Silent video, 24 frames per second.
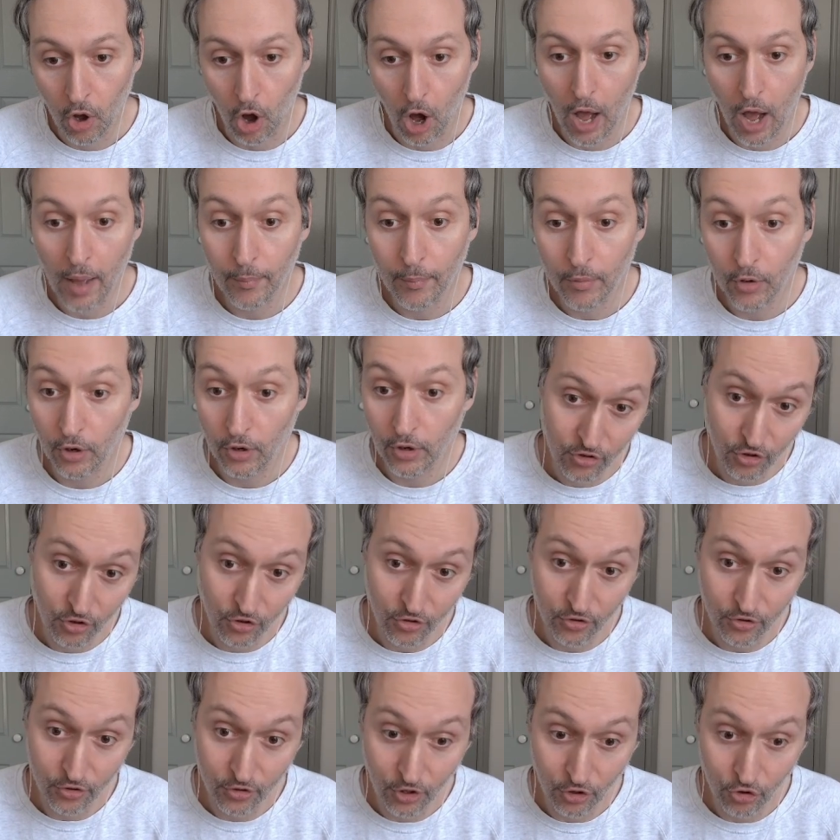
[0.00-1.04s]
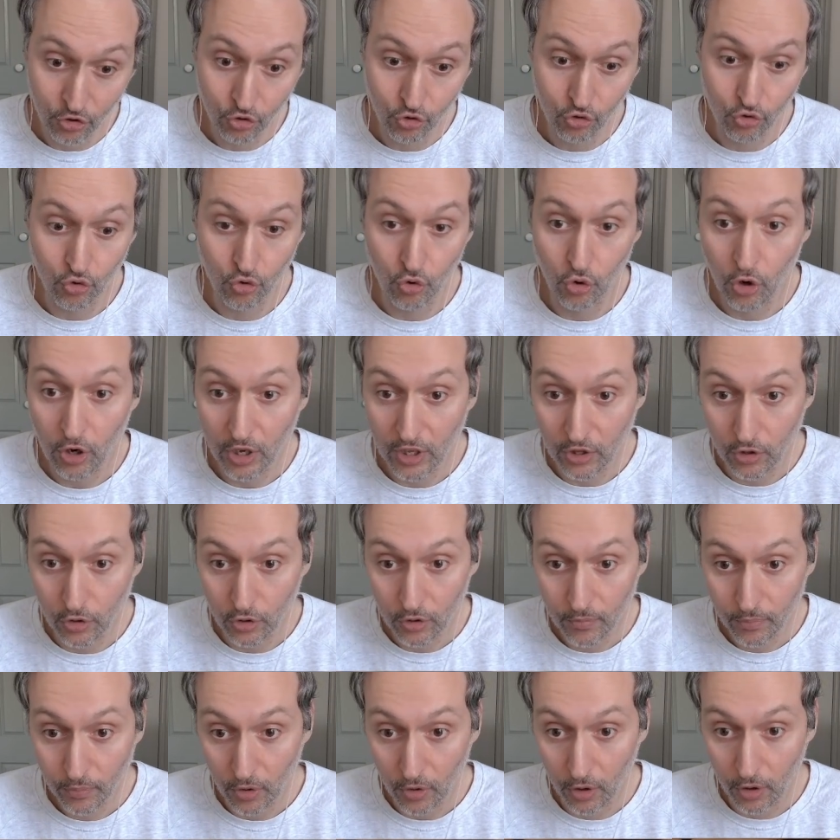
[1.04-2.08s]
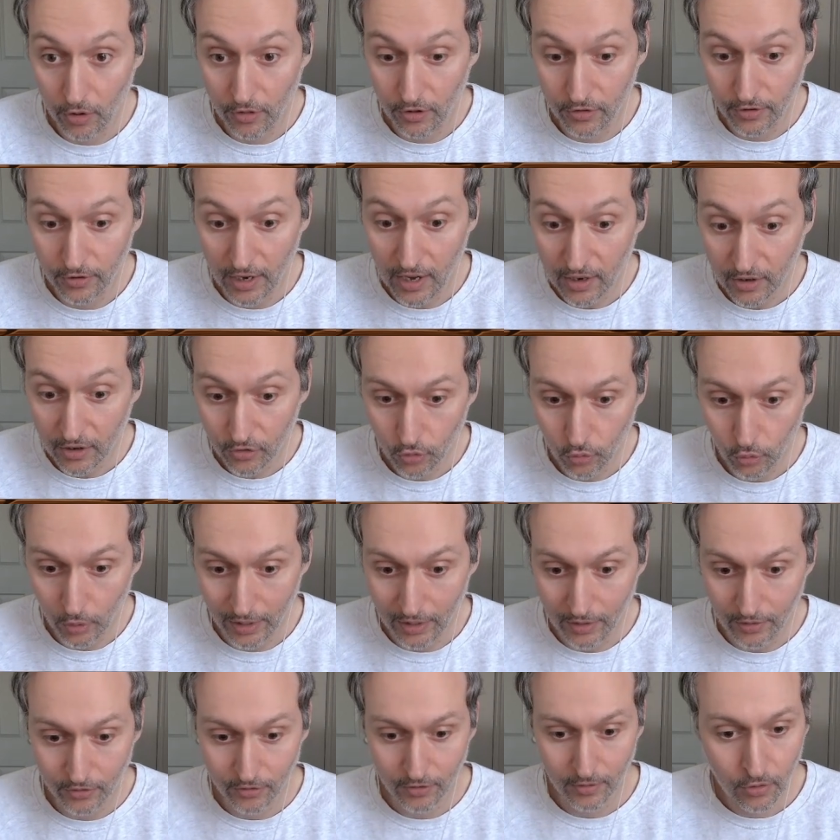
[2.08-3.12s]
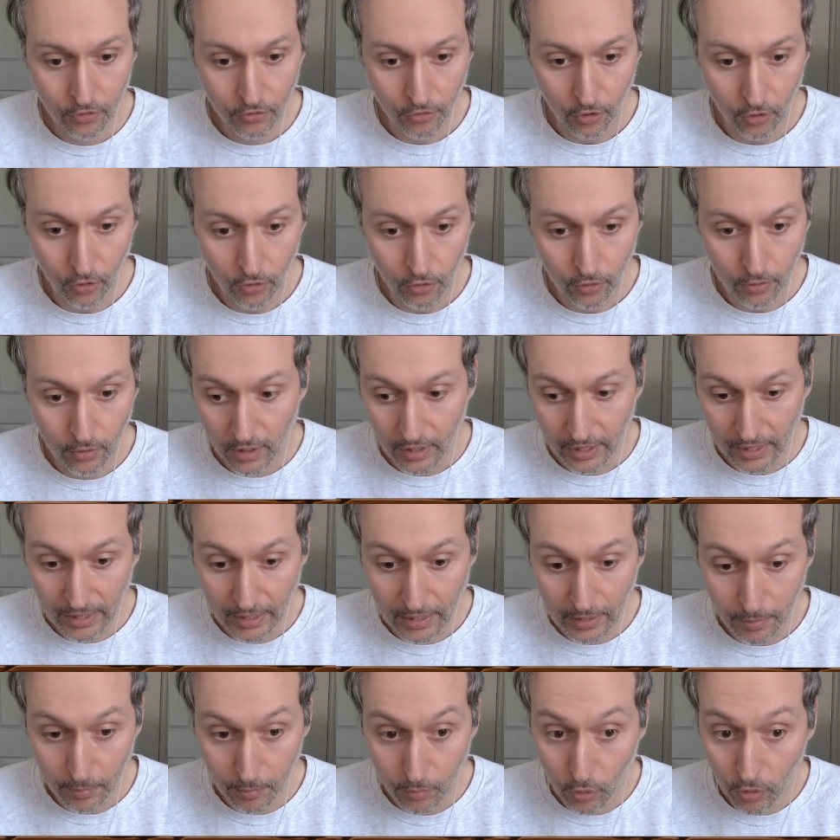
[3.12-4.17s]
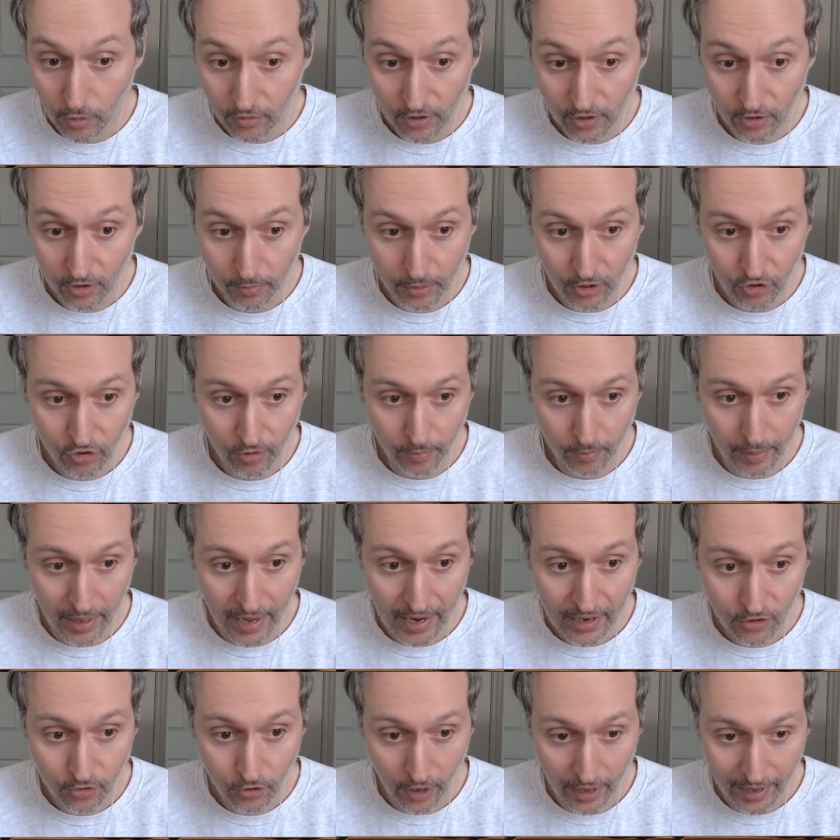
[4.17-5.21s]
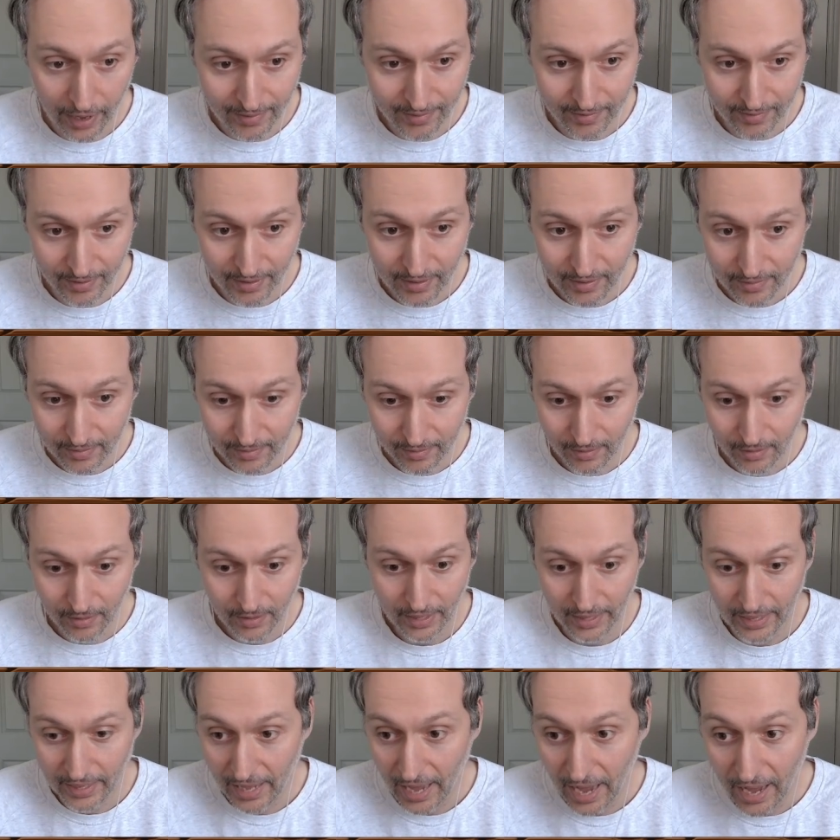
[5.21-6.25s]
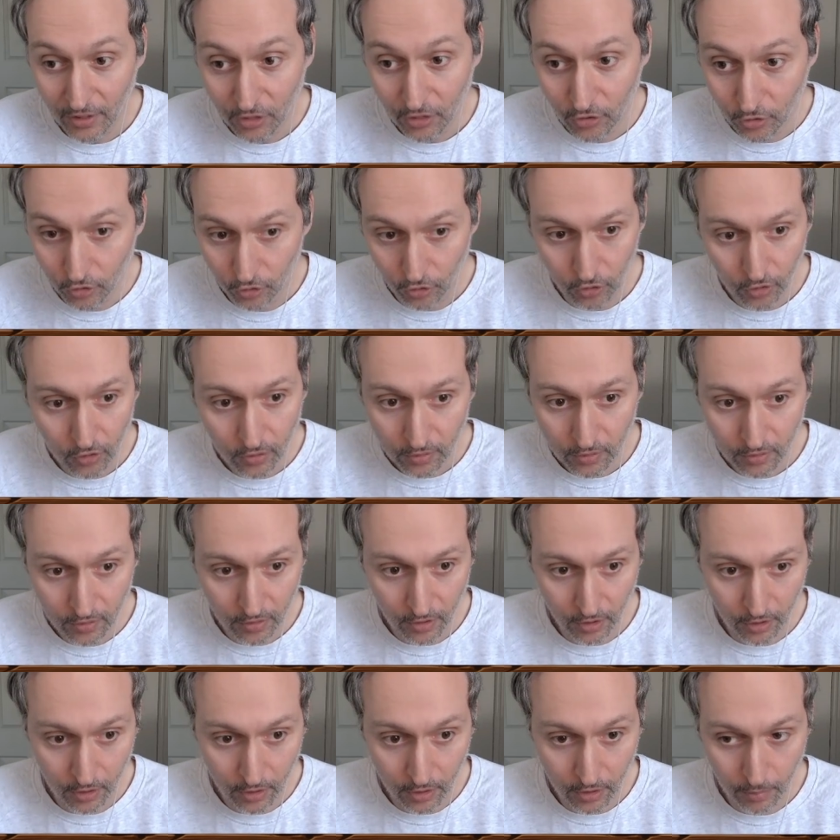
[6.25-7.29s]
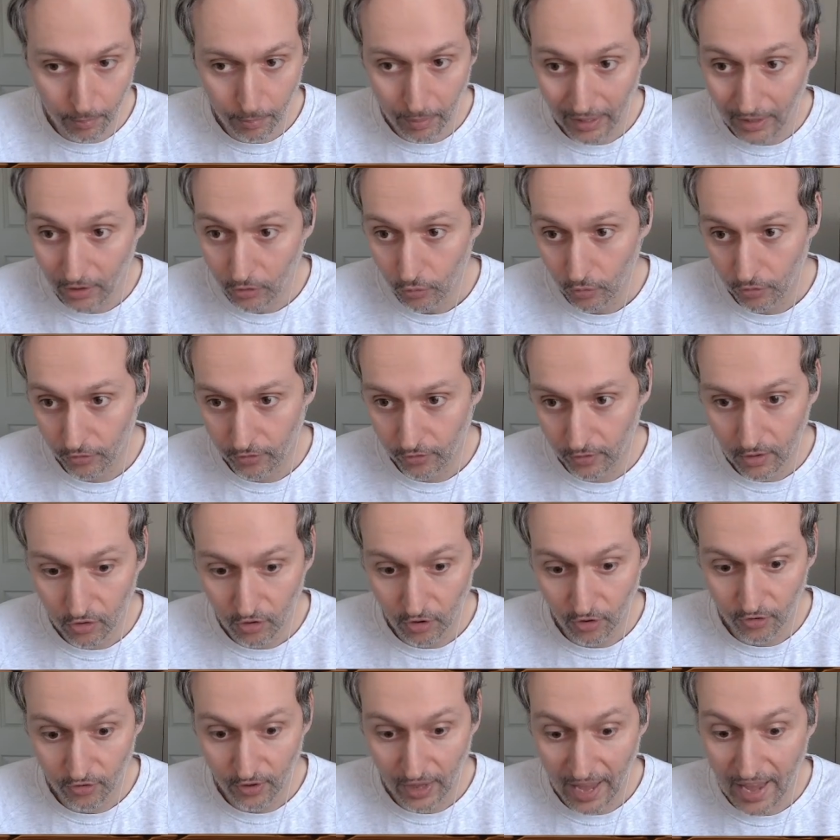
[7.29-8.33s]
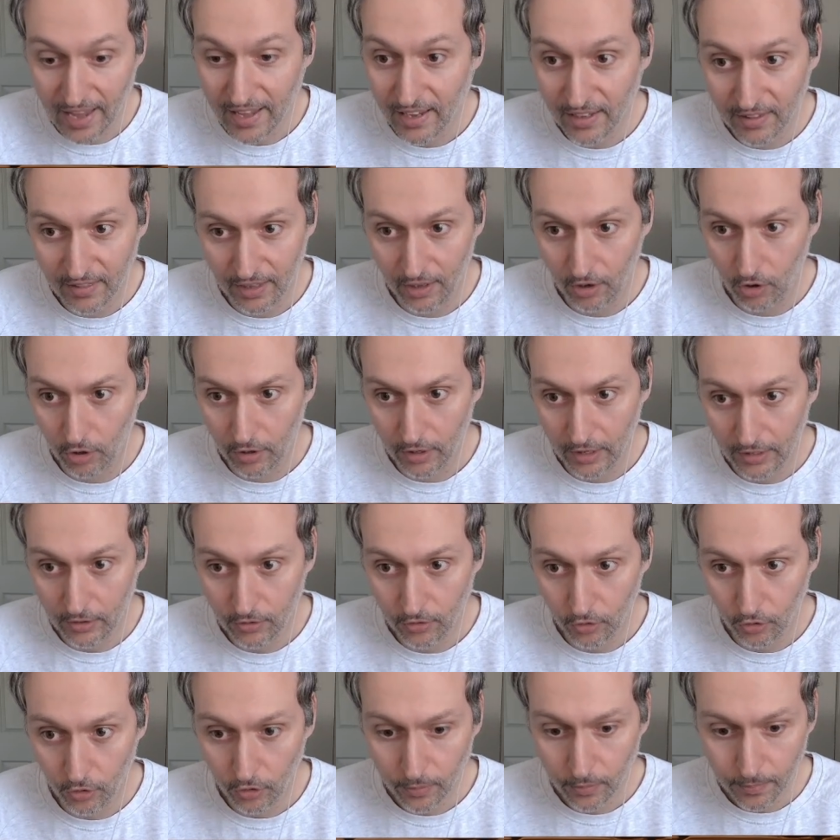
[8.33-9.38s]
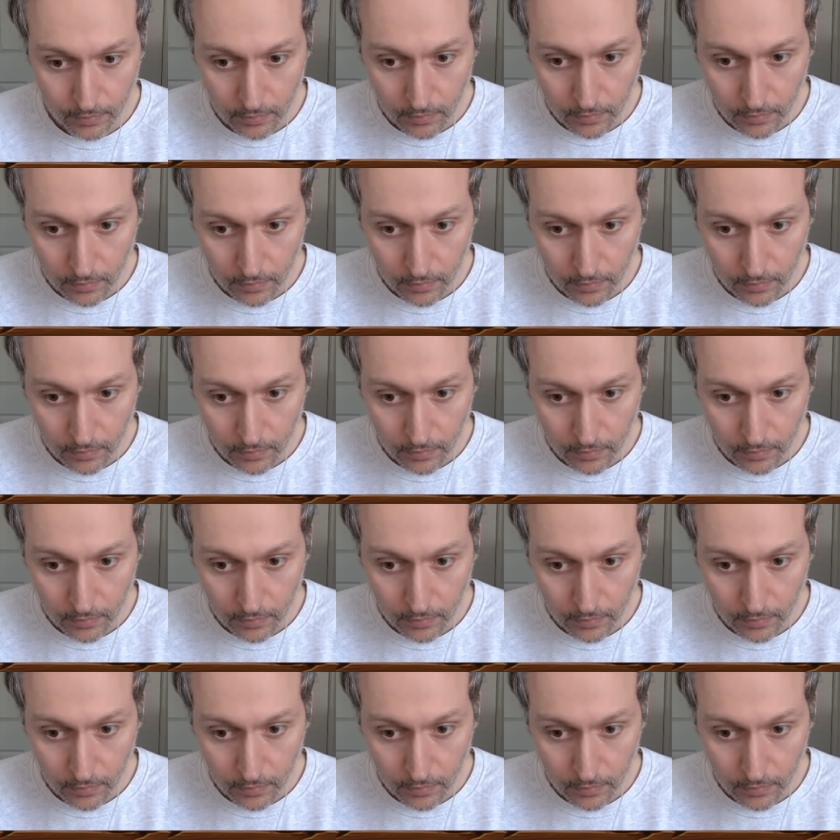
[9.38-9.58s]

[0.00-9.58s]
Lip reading: I'm going to just destroy you on the dark squares. So he moves his bishop back to a6. He had to. The piece was just hanging there on e2.